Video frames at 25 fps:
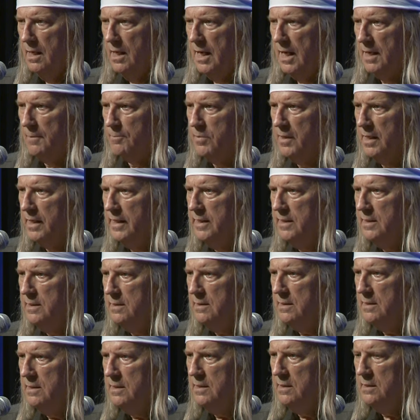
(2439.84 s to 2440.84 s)
I
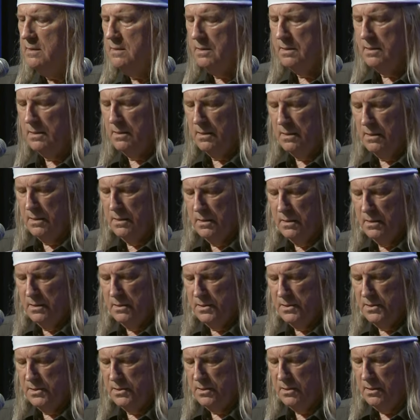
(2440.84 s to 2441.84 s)
plainly
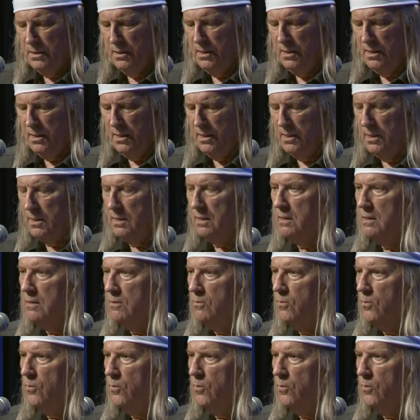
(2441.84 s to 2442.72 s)
see